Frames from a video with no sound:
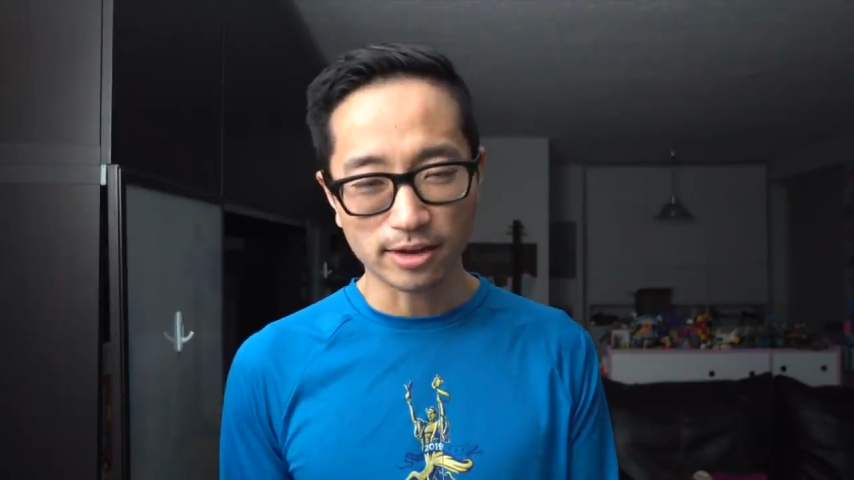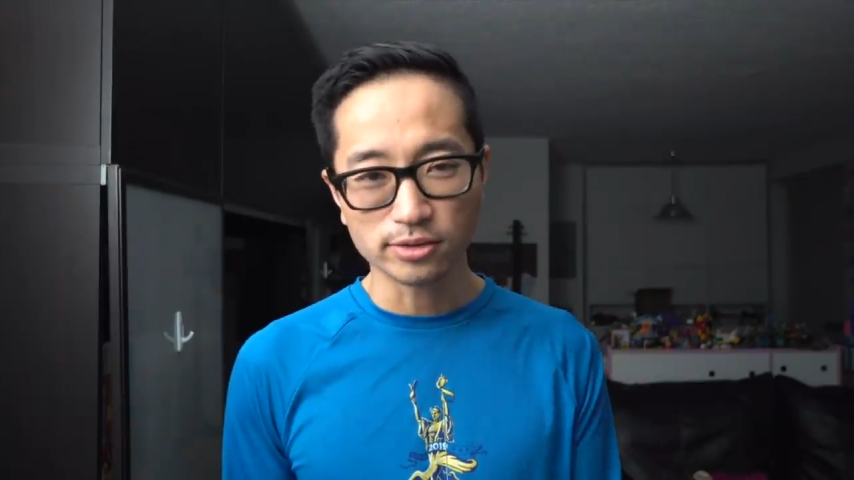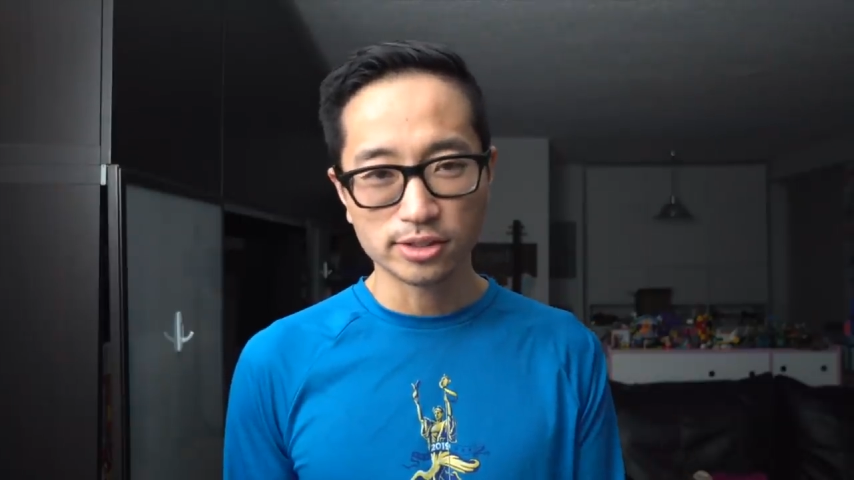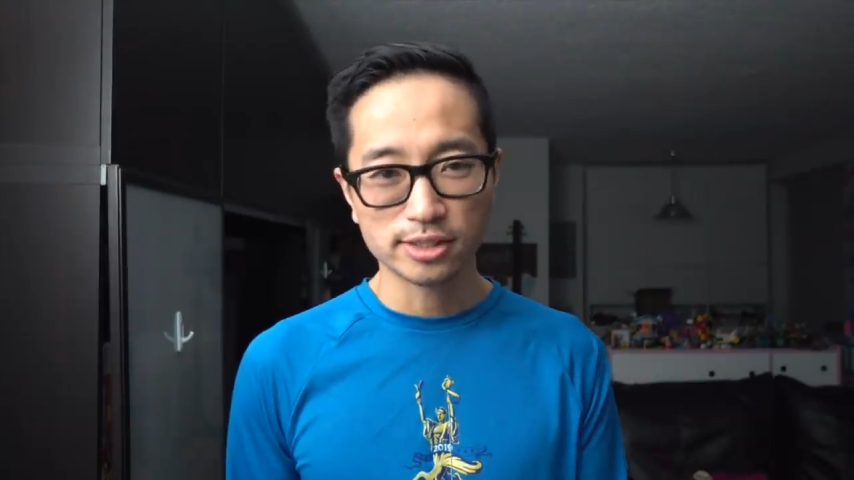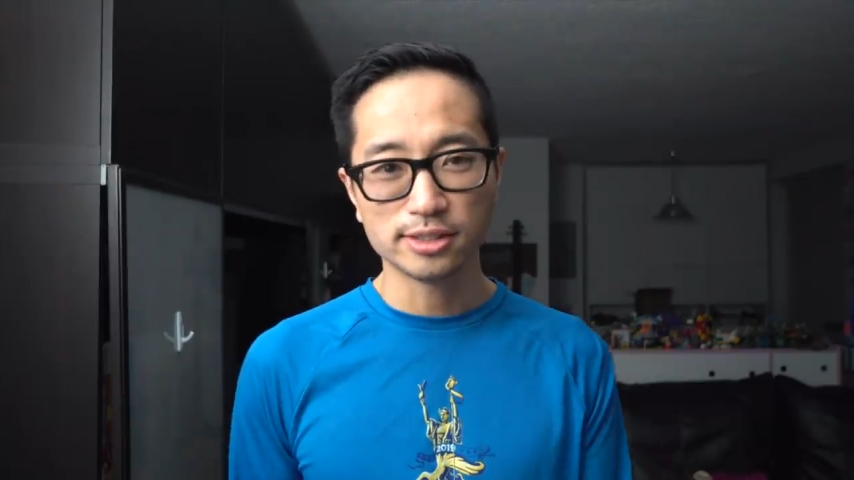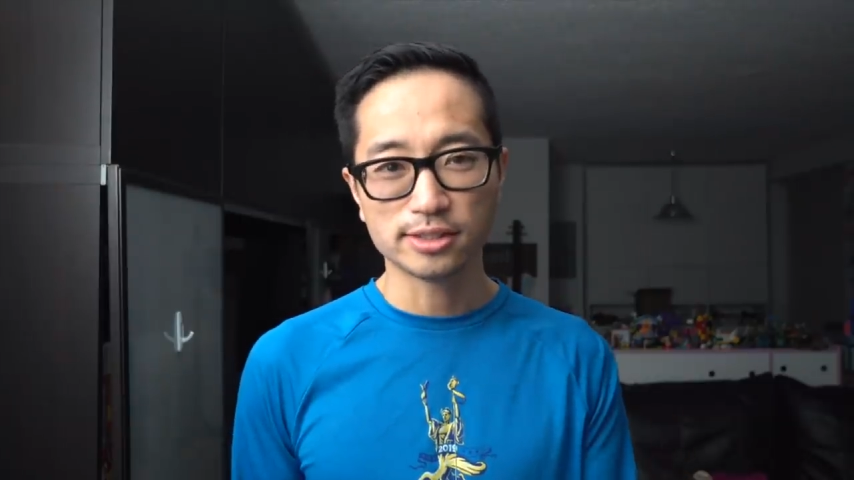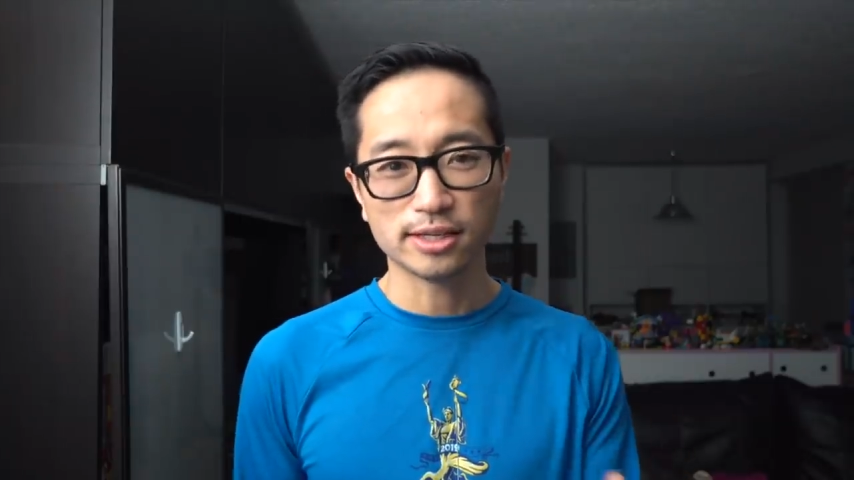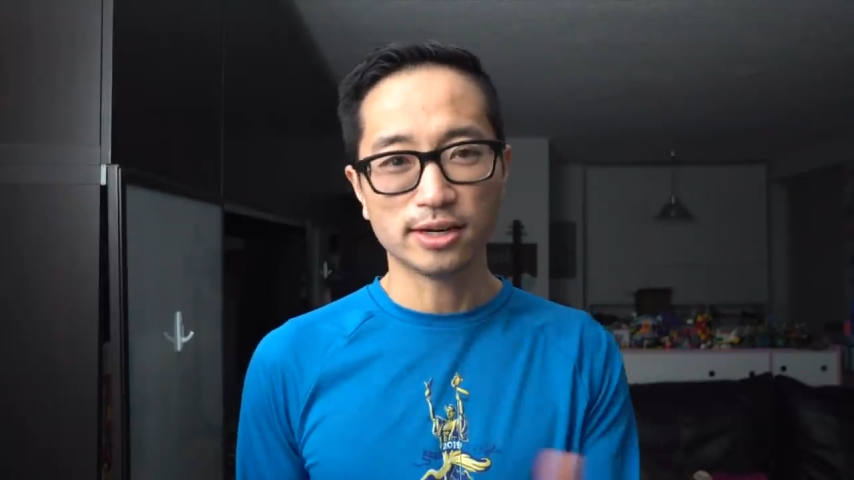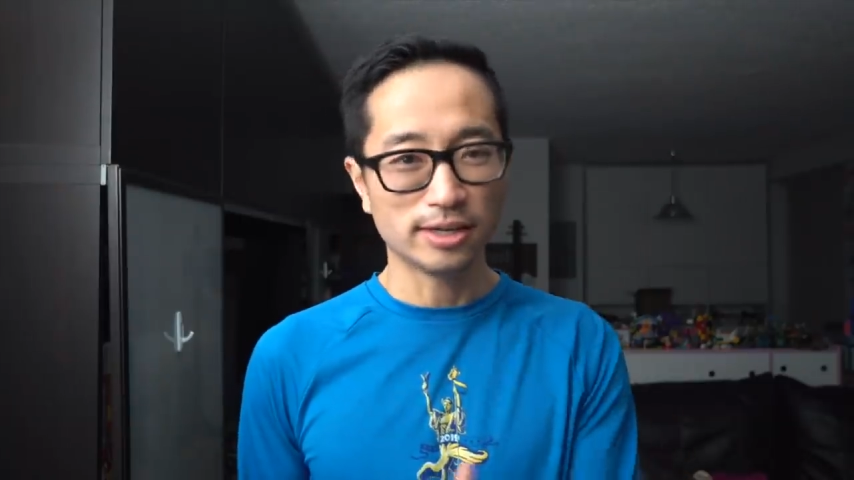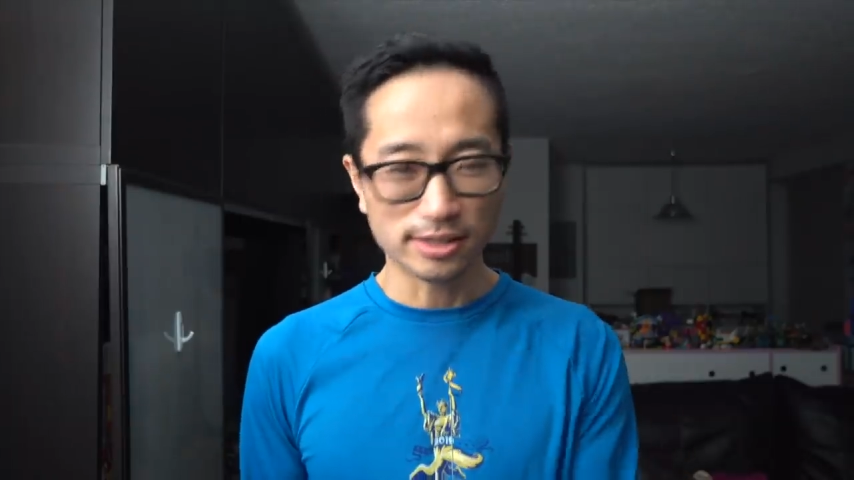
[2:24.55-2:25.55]
ounces,
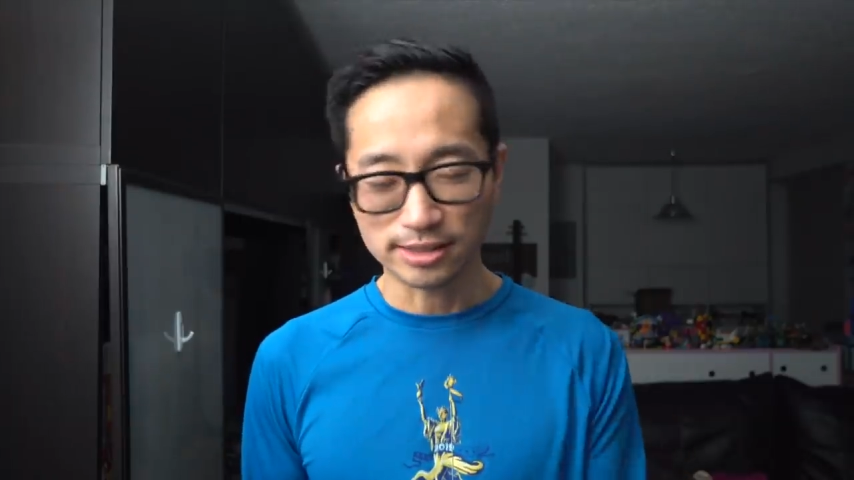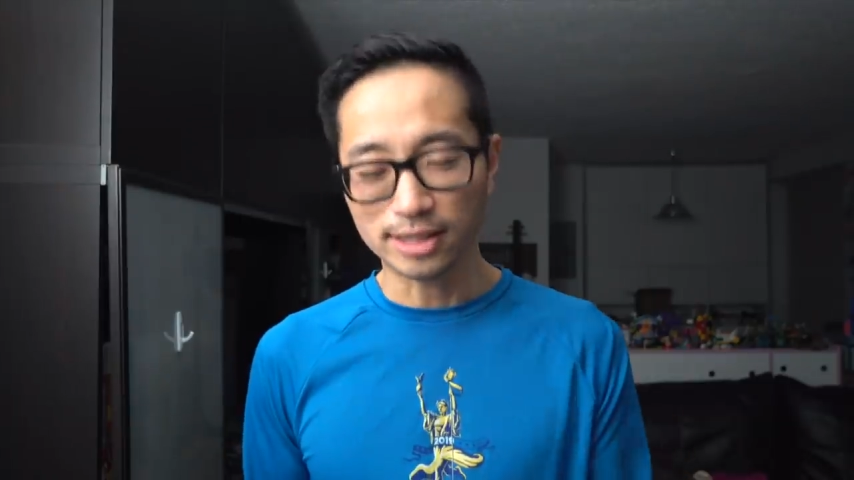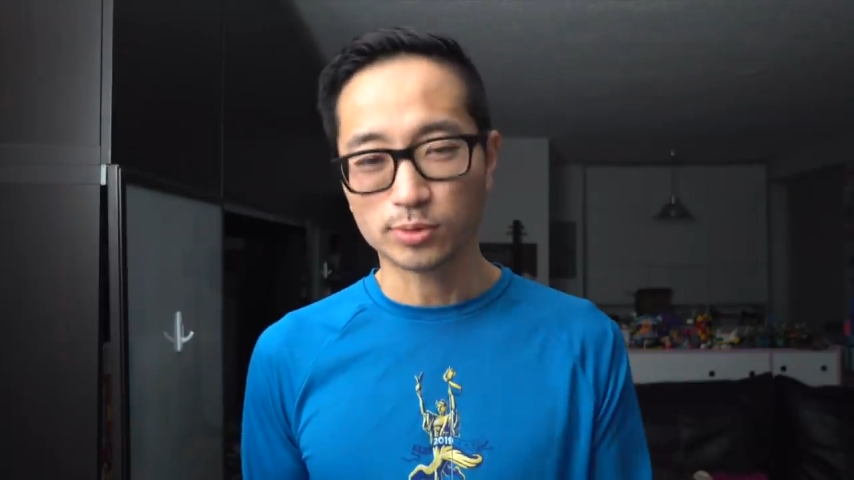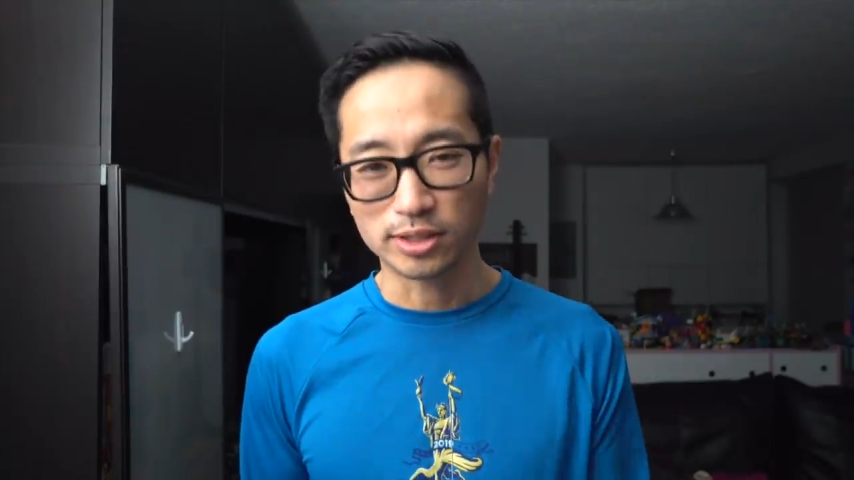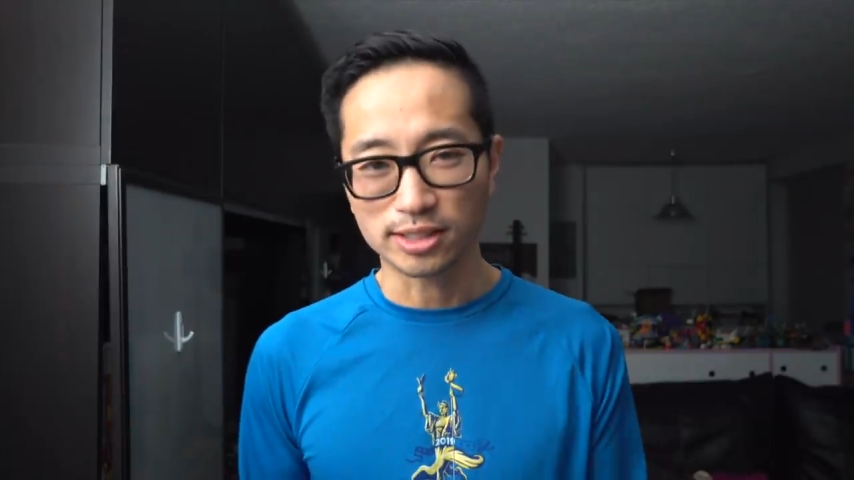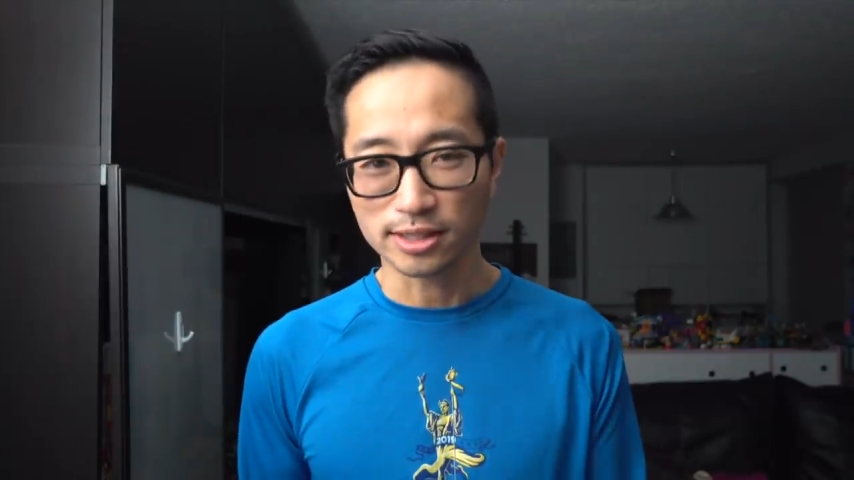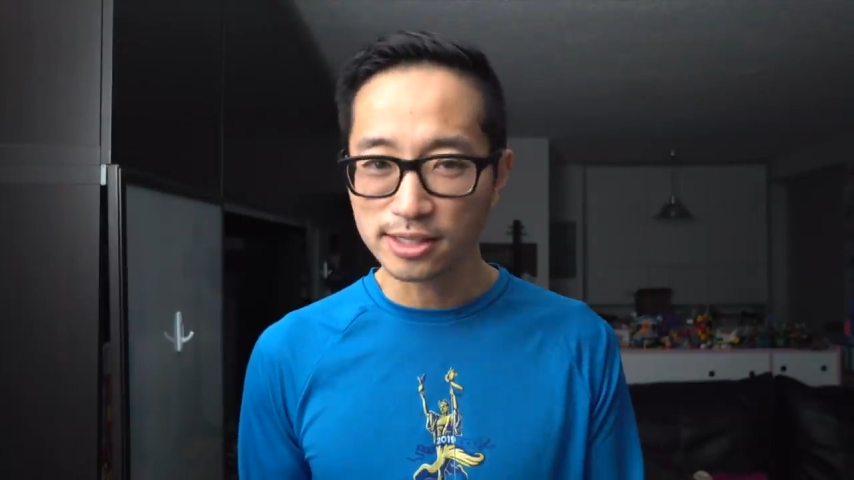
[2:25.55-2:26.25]
uh, that's what it's